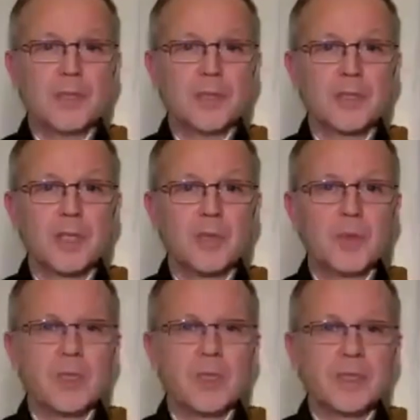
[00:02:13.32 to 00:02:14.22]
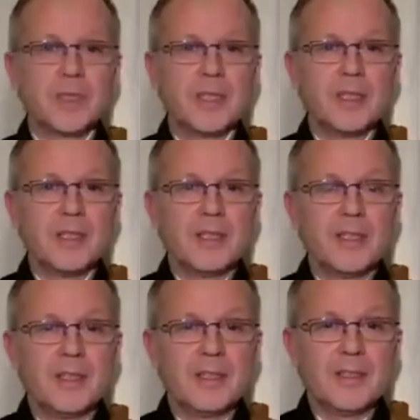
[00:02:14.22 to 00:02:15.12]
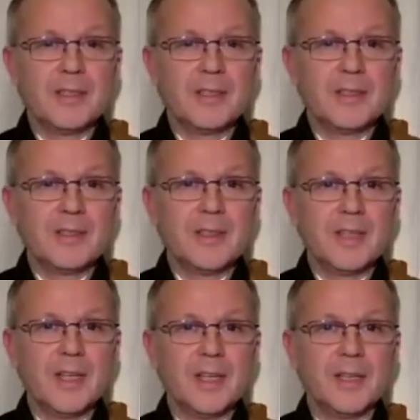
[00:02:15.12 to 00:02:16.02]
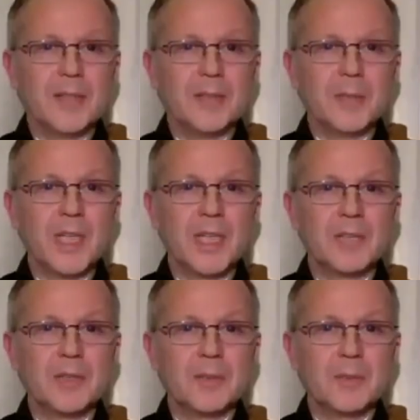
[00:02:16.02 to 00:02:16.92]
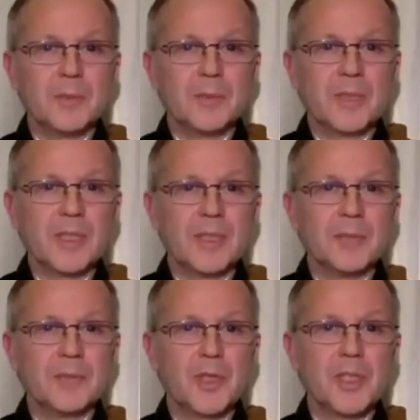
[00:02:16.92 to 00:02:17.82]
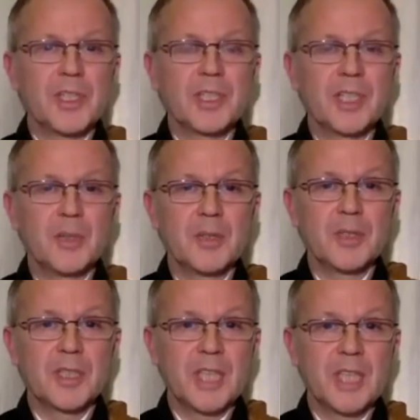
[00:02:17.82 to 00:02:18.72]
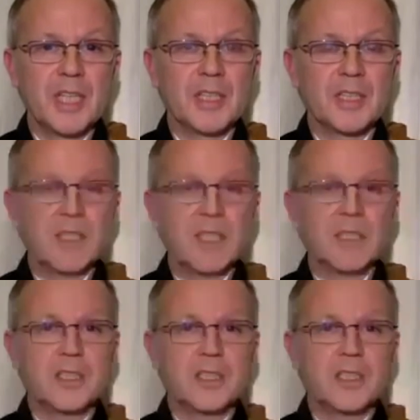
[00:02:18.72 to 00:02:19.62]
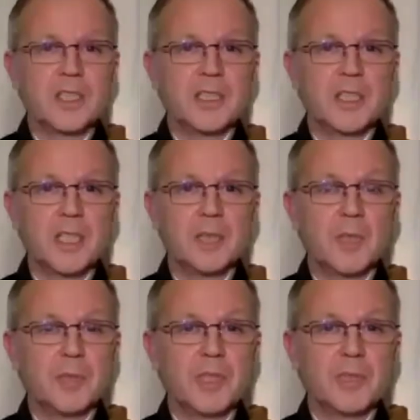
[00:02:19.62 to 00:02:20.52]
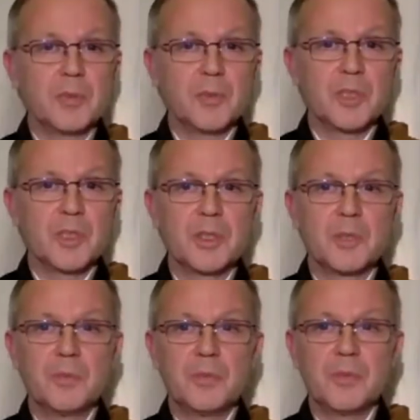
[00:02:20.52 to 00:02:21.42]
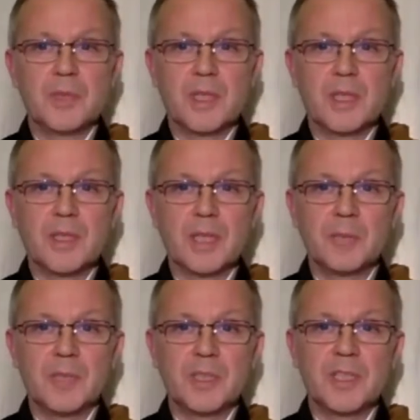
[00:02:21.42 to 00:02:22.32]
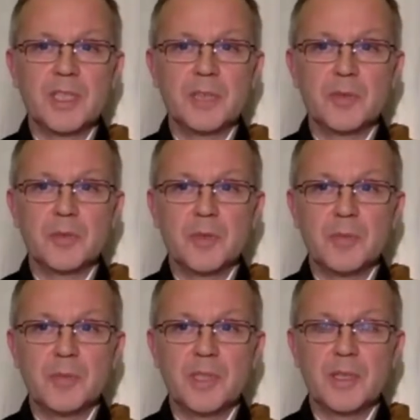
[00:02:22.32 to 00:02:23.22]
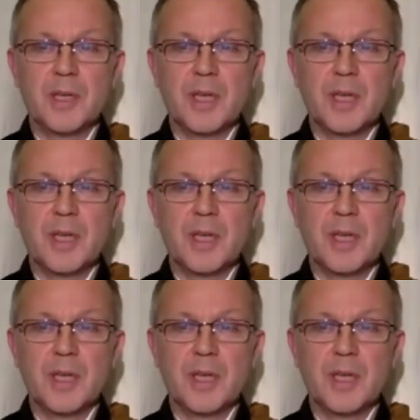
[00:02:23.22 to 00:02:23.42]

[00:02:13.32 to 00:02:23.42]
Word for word: And because someone, uh, when I uh, first encountered Zen I started sitting Zen Maybe I was just, uh, had been sitting for maybe